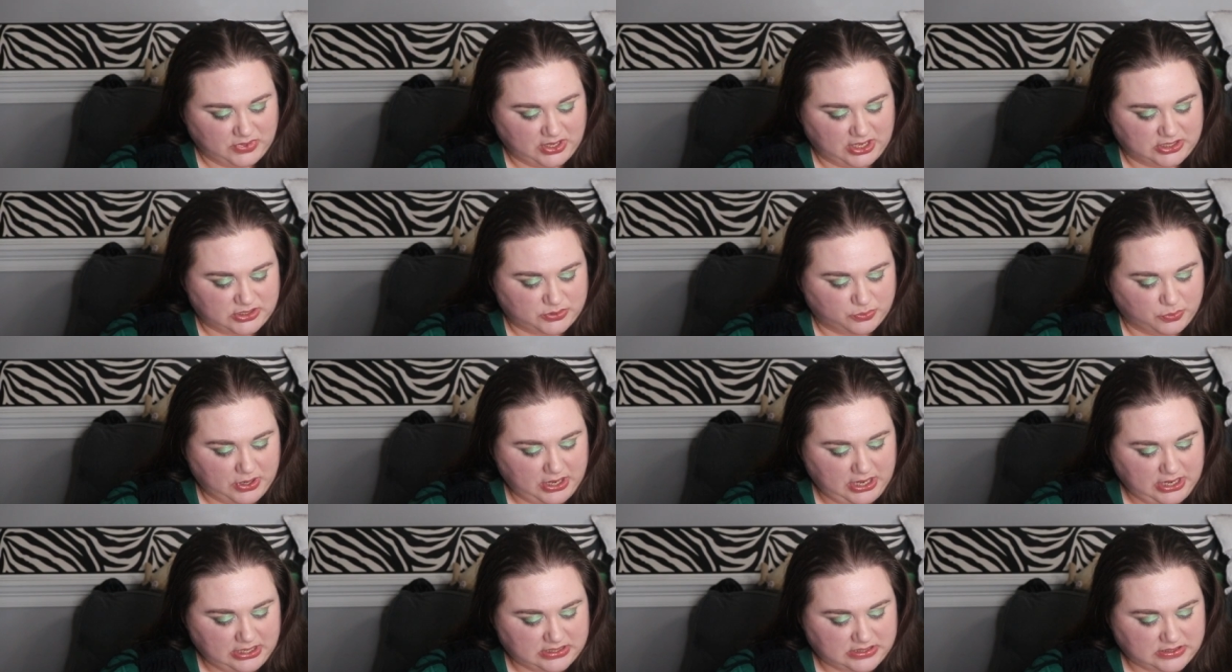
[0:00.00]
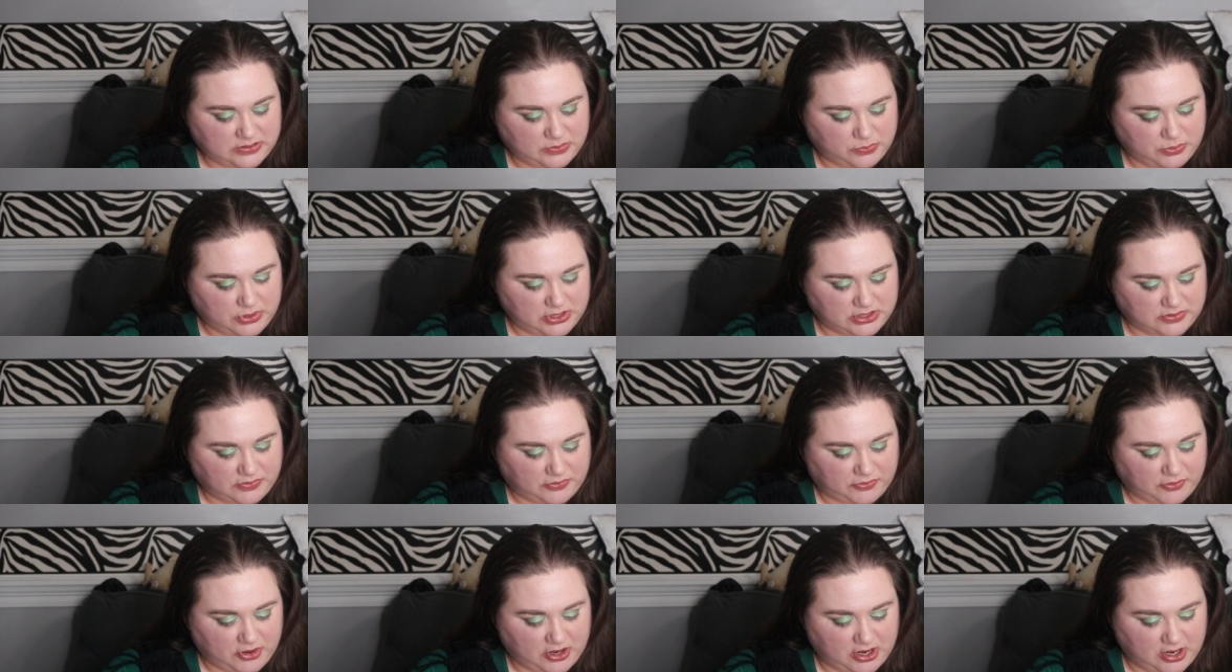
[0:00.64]
Its weight went
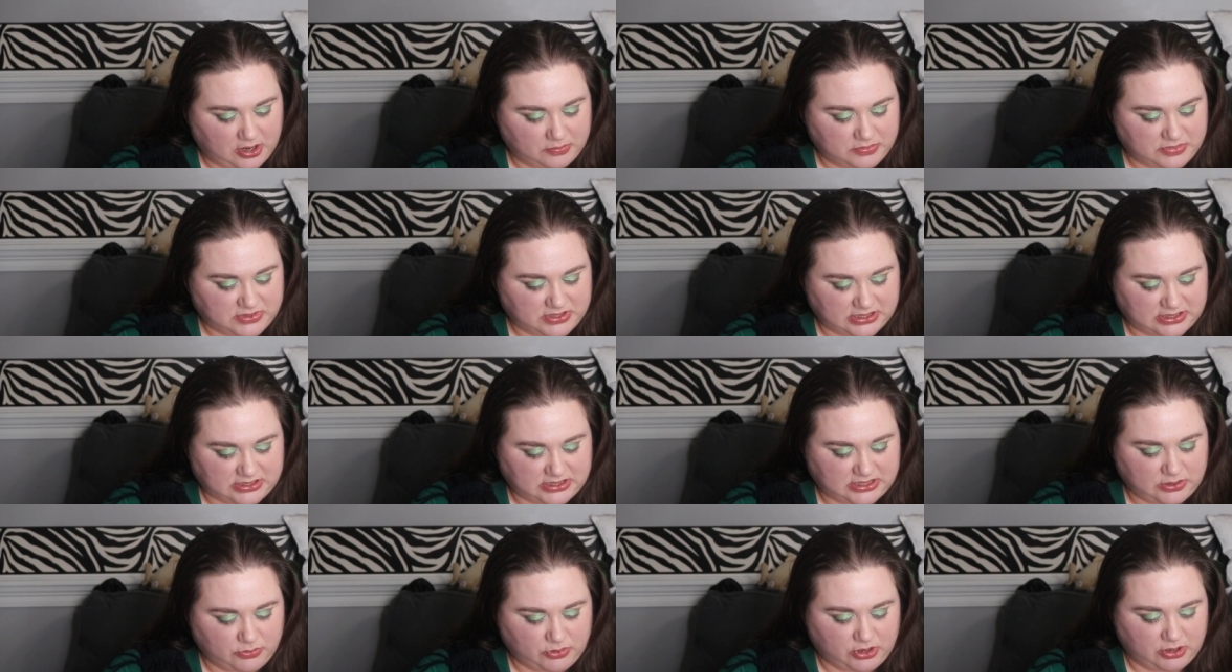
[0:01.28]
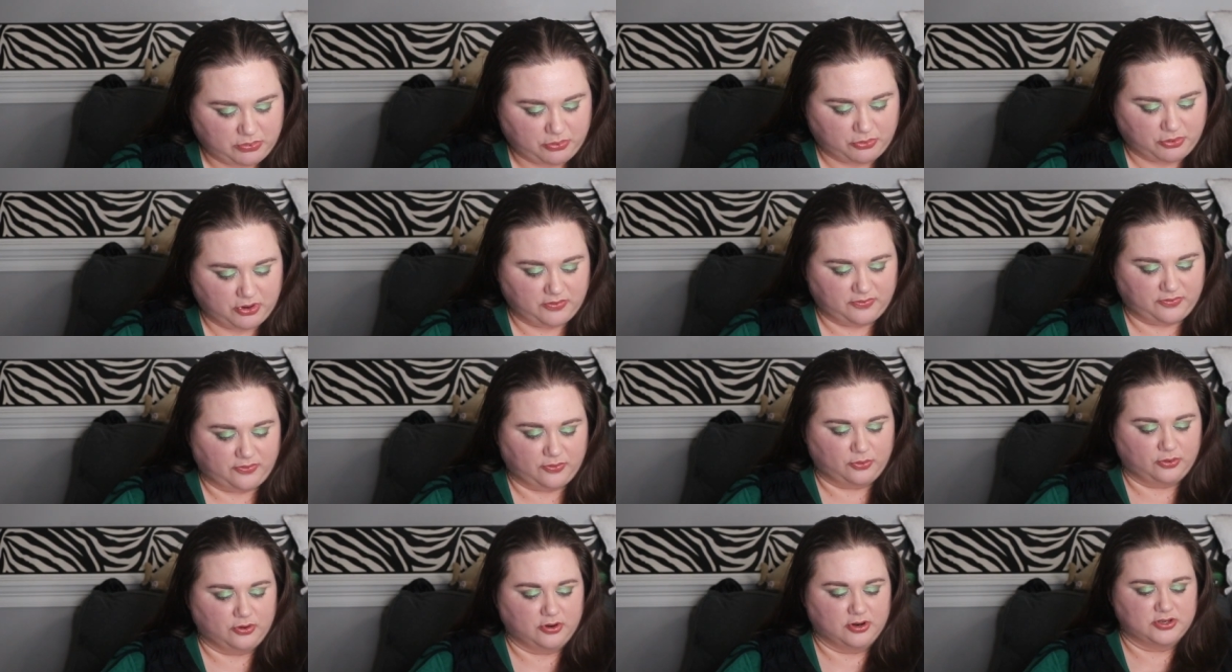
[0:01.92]
from sixty-one point
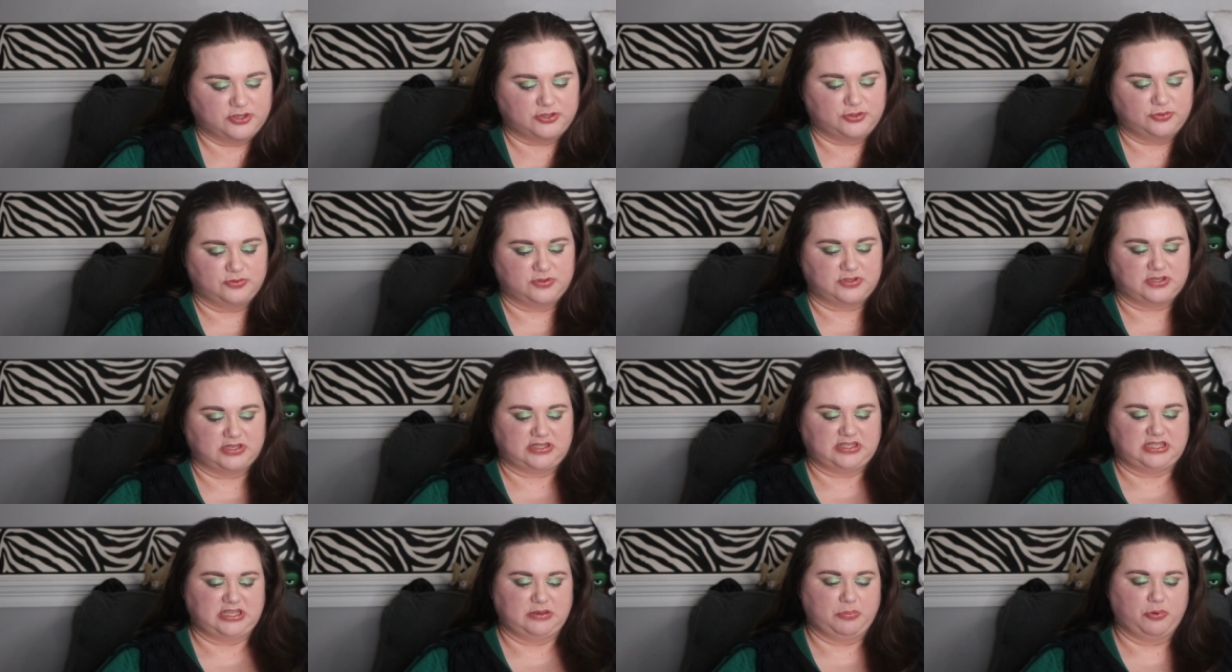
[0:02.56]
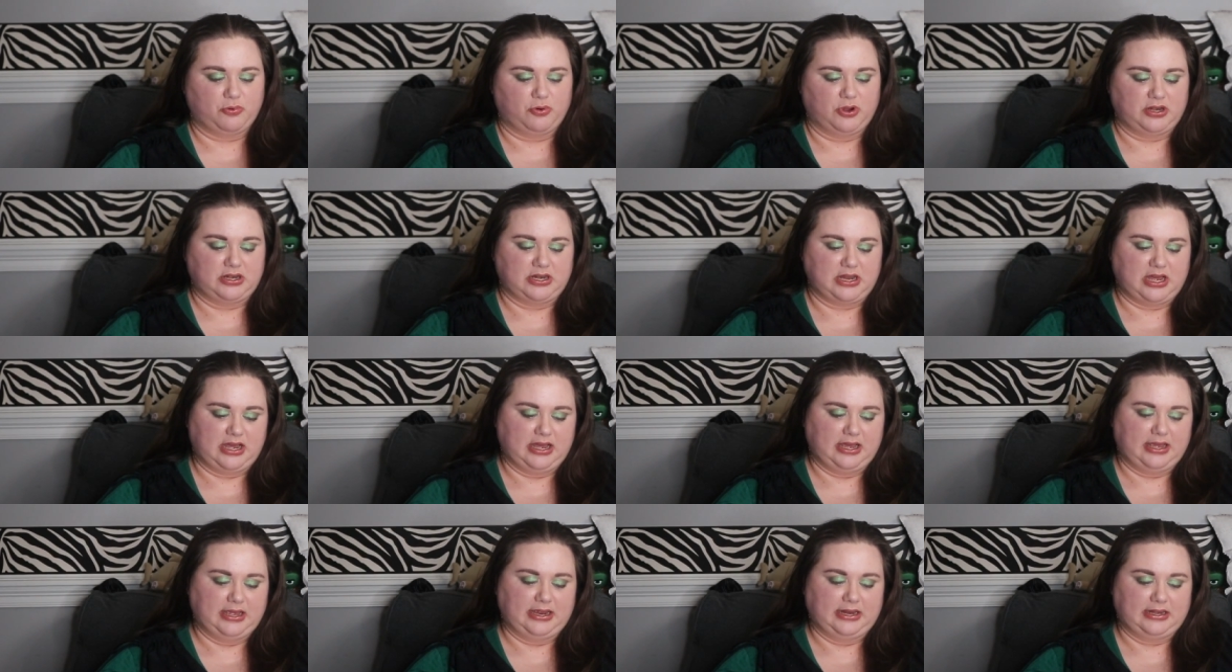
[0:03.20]
four to sixty point
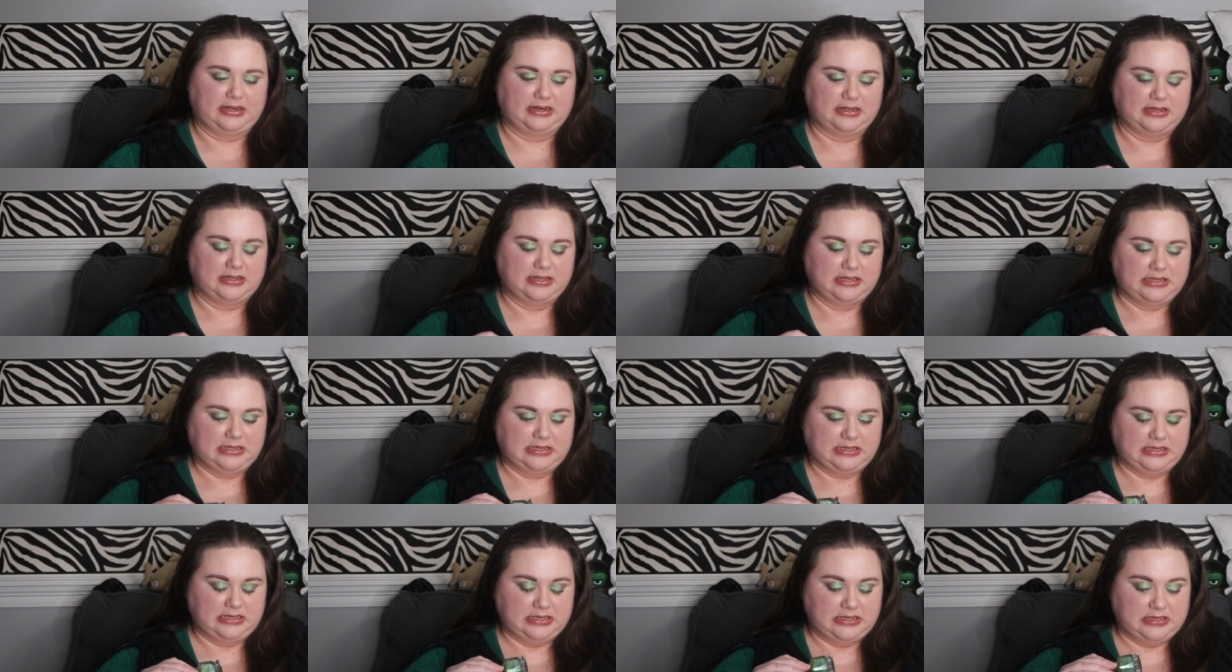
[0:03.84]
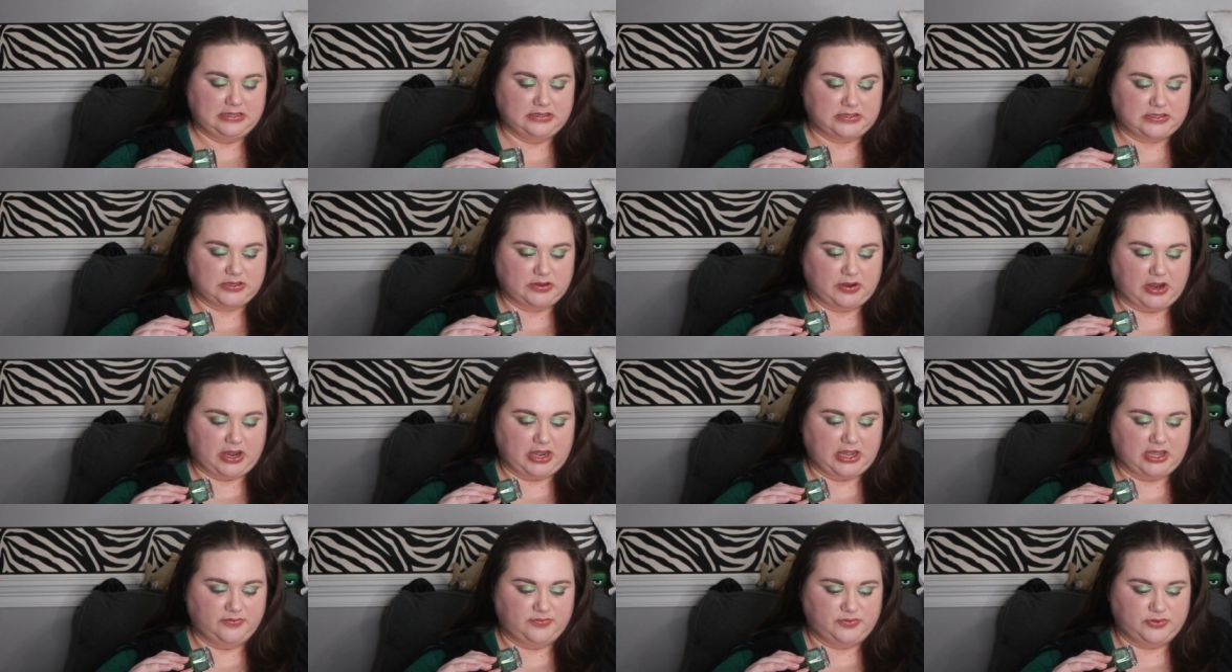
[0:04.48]
nine, so
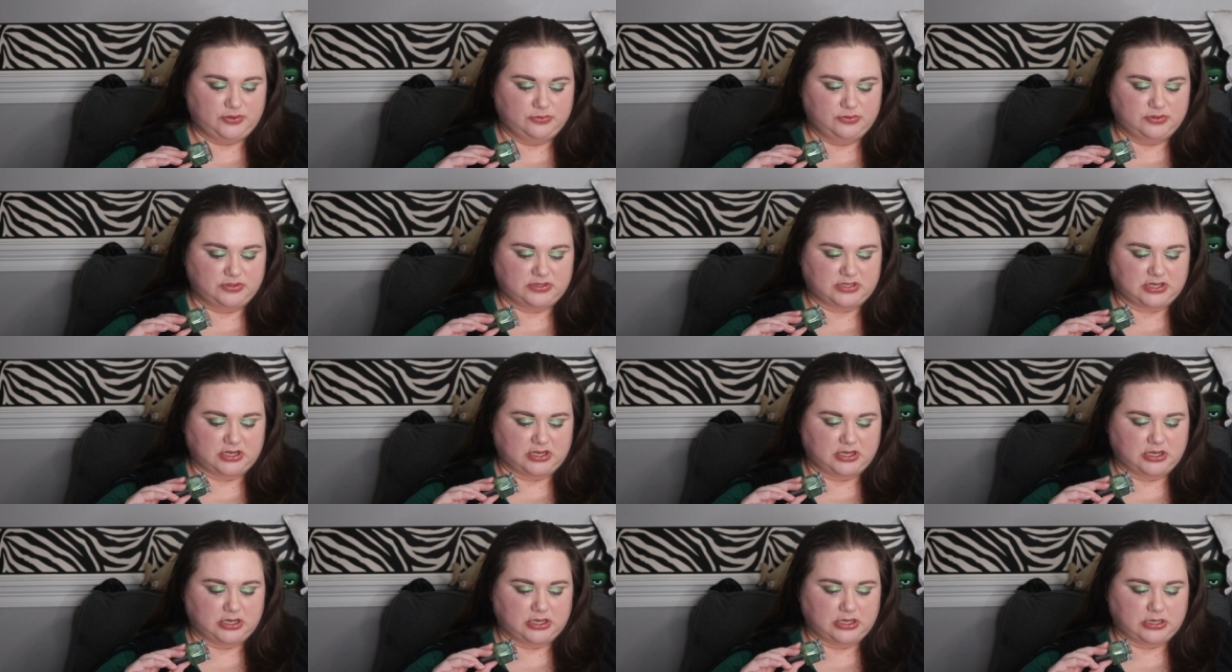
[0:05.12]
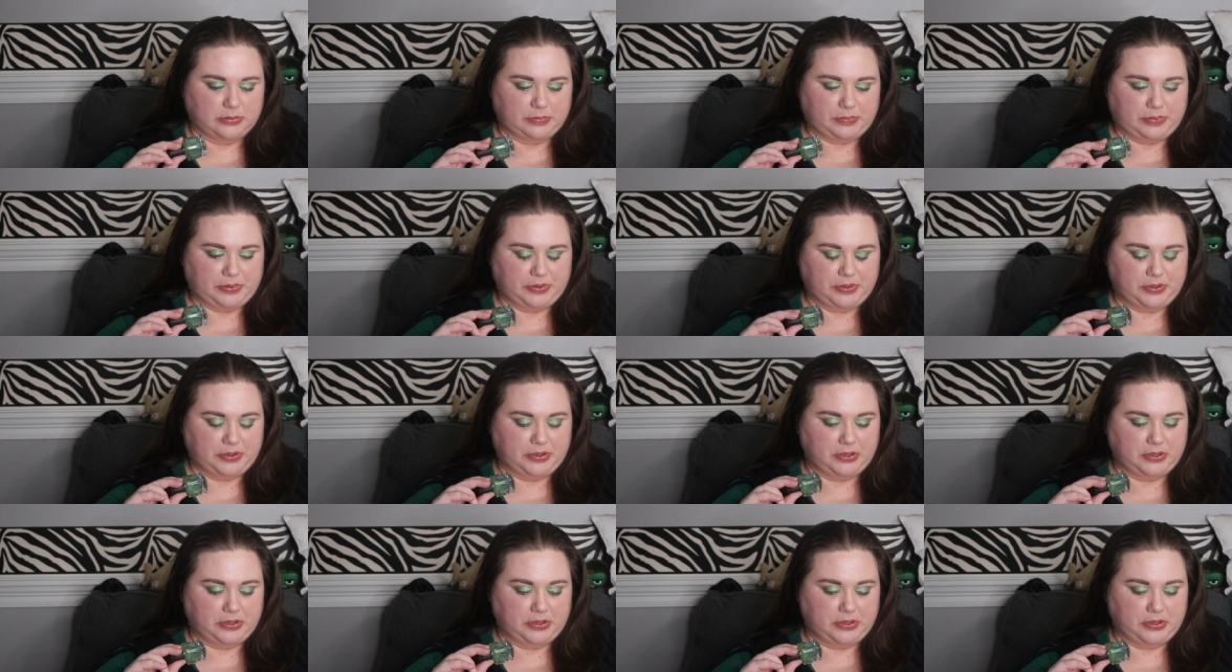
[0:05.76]
I have used up